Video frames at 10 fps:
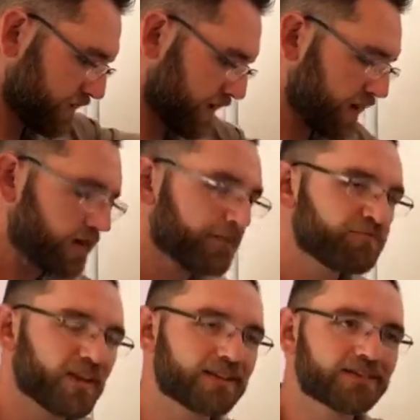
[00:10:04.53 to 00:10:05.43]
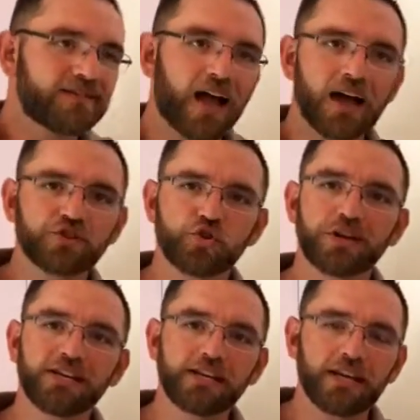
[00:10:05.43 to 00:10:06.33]
Okay? It's not
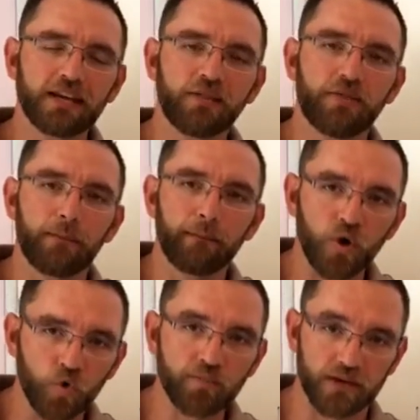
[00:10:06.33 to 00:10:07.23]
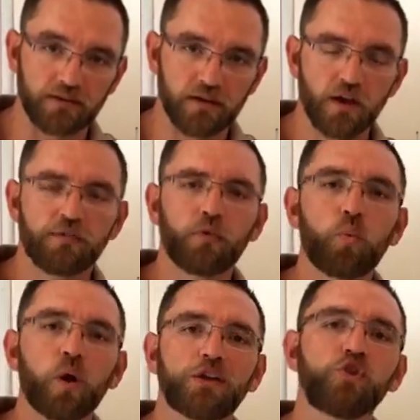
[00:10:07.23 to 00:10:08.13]
trading in the moment for
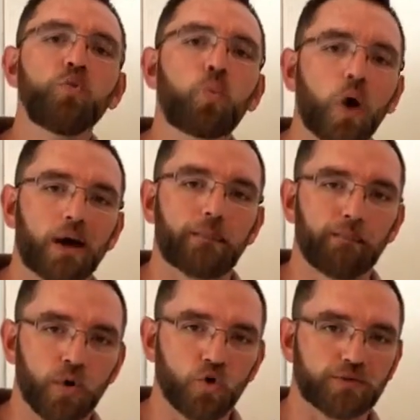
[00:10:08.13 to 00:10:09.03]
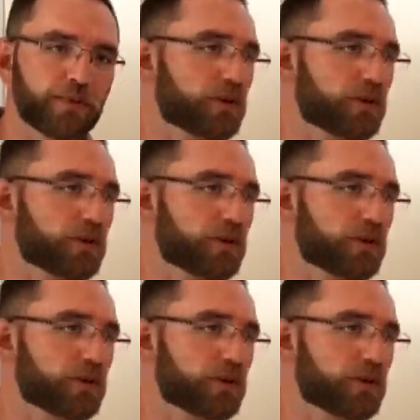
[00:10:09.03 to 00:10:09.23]
what you want most.